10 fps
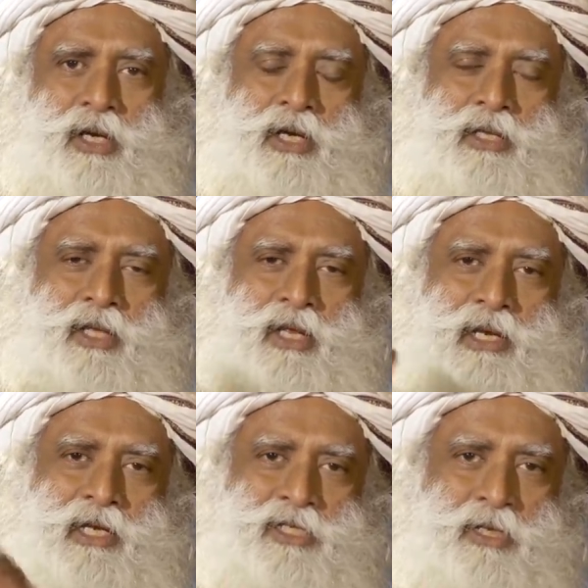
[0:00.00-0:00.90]
In their
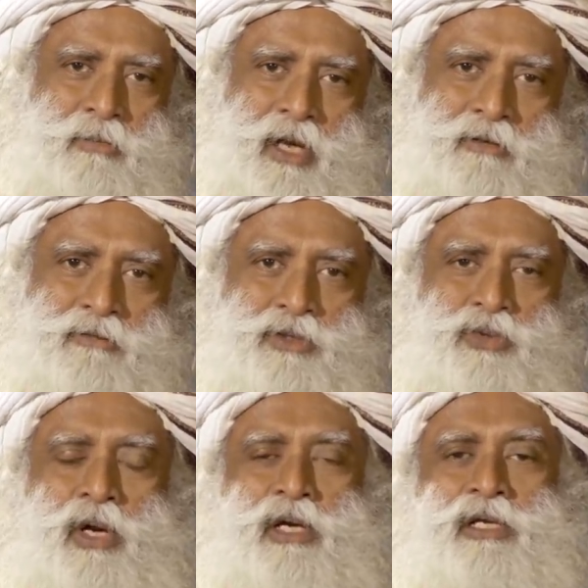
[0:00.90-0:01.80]
election
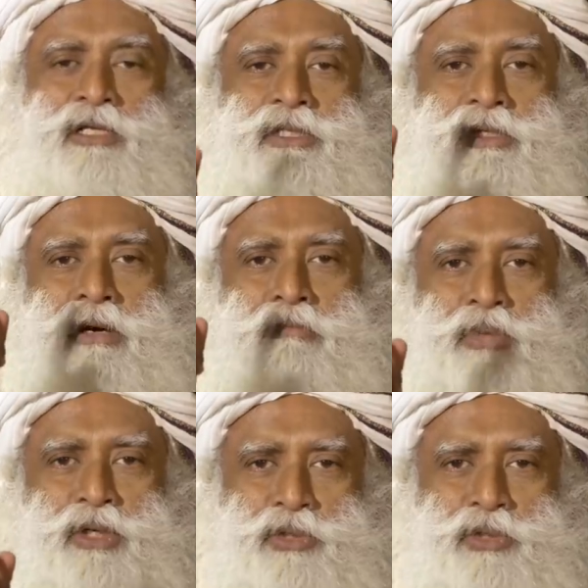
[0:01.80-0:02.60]
manifesto, at least number